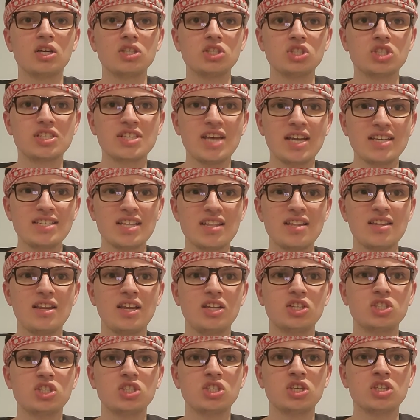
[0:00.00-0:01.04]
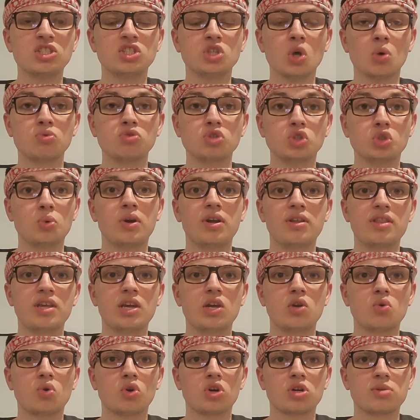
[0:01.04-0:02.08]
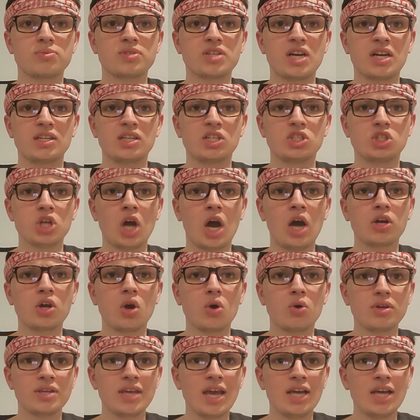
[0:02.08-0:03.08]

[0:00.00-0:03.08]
she says that the ninja don't do anything in order to protect Ninjago,